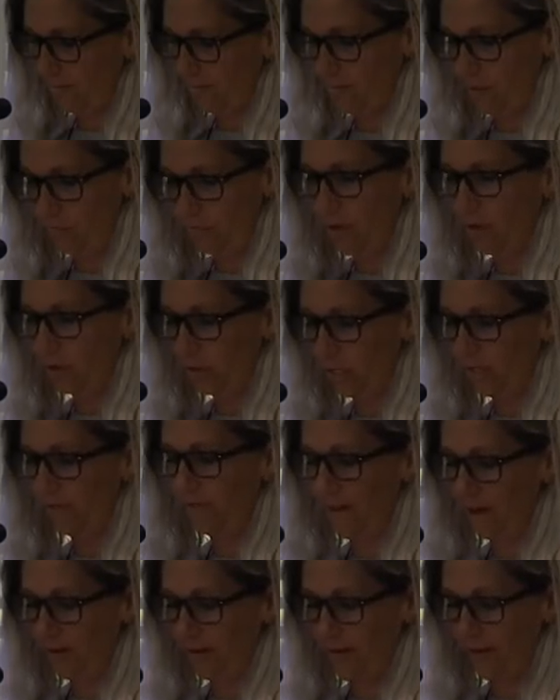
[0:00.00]
with positive
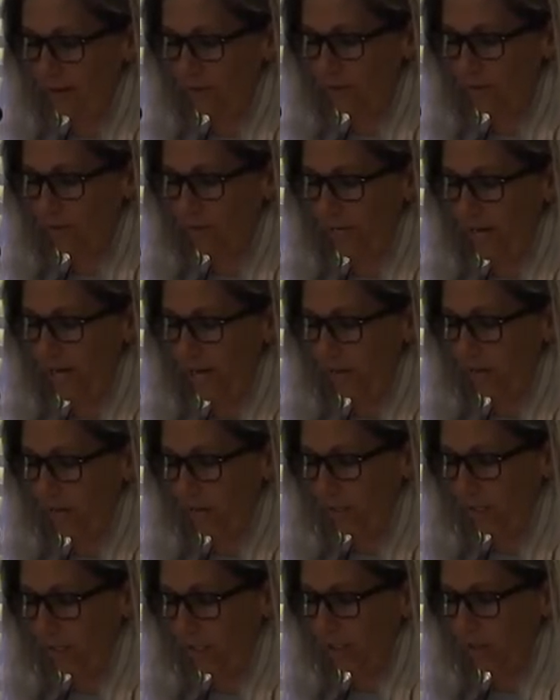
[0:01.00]
outcomes regarding my
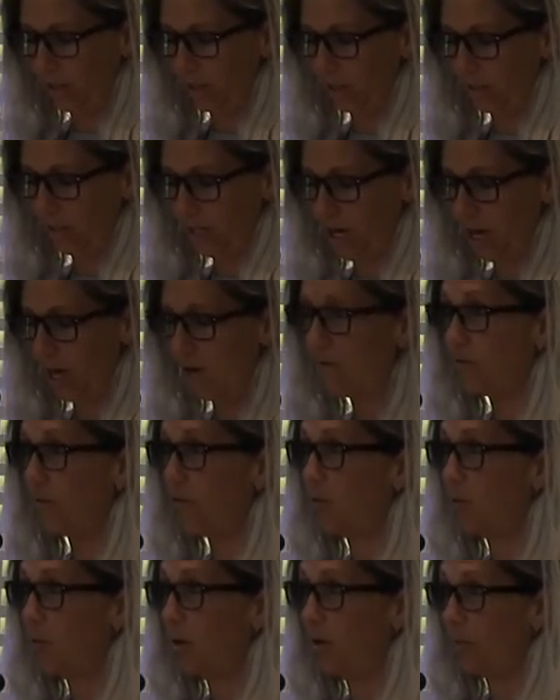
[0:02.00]
sister's
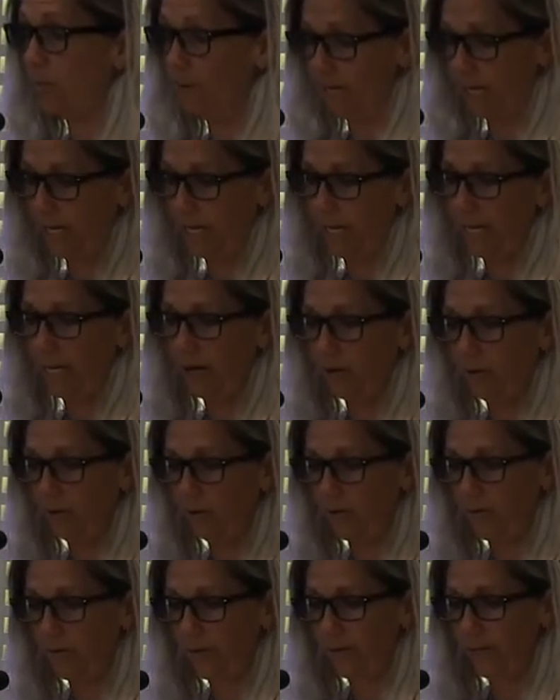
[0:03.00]
overall well-being and
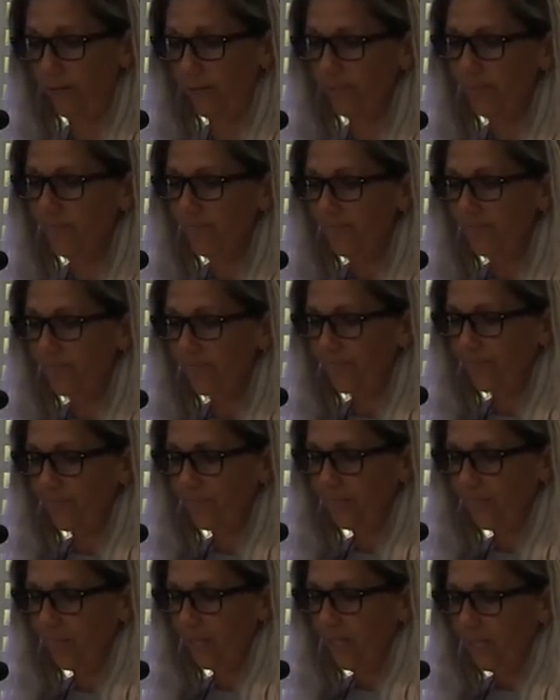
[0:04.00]
health.
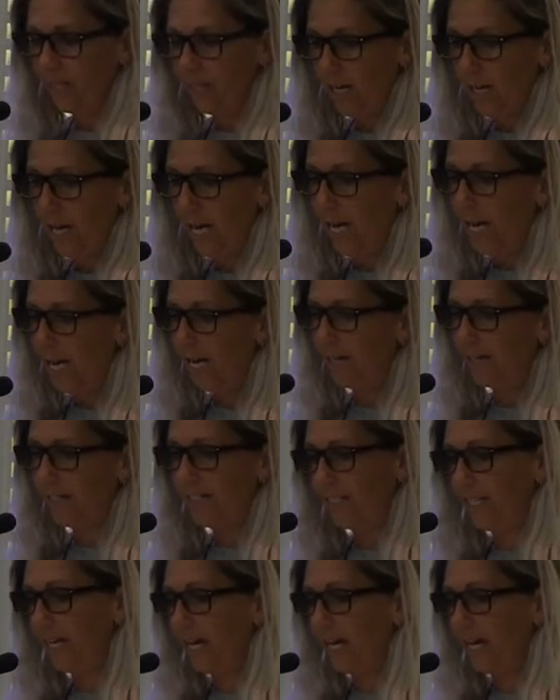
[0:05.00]
And